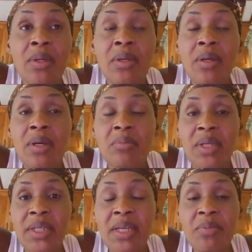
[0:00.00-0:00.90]
at my
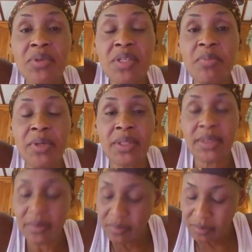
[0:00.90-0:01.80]
neighbors,
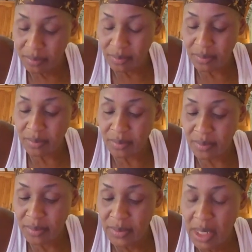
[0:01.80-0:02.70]
but
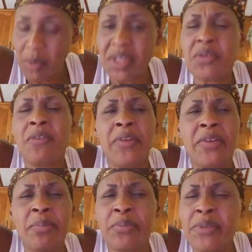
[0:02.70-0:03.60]
I want to do a
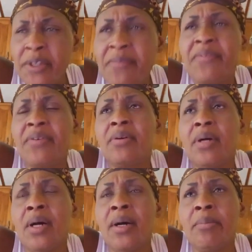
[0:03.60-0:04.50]
very brief
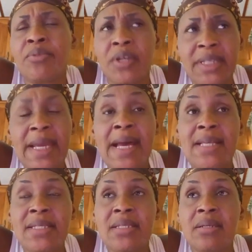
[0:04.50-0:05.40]

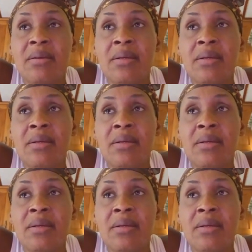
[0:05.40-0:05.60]
broadcast.